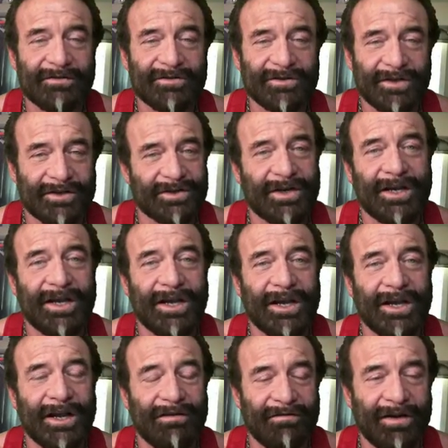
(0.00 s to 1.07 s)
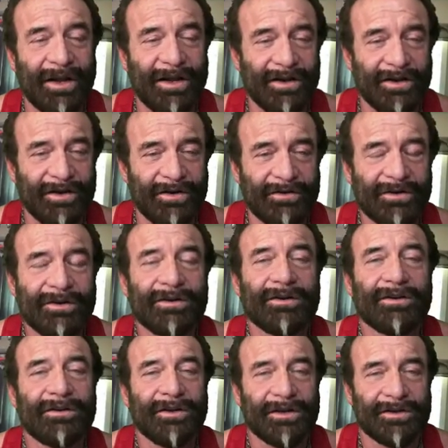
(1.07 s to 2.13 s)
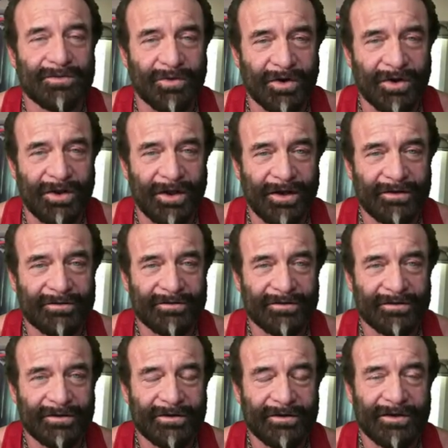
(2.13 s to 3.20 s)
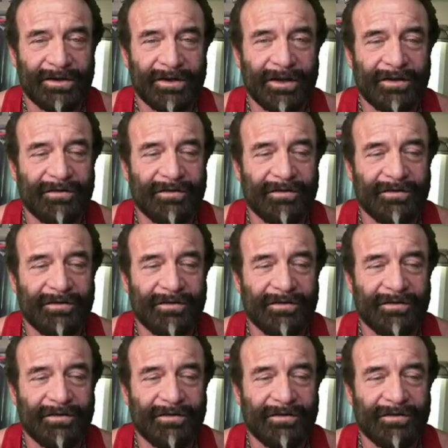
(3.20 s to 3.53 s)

such a high value, it's worth it. If